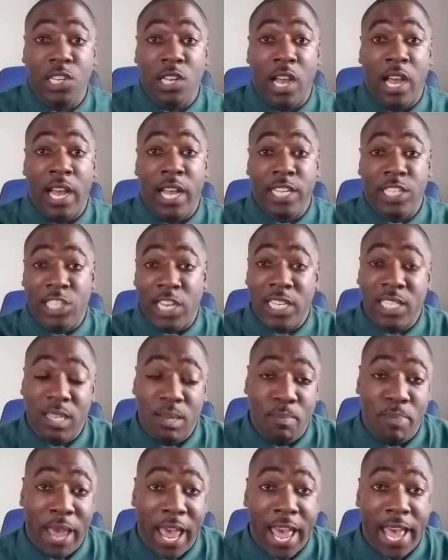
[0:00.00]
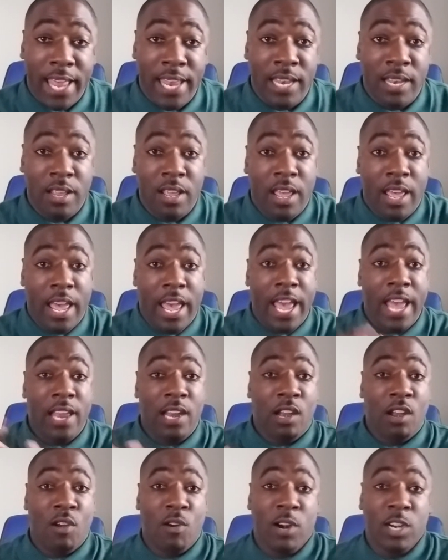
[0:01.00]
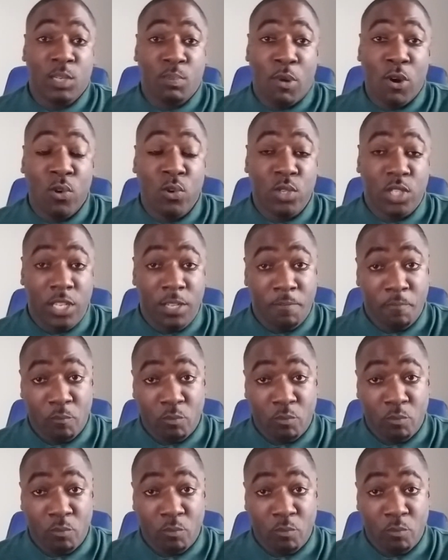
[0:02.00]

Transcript: Justin Patton and Lawrence Posey.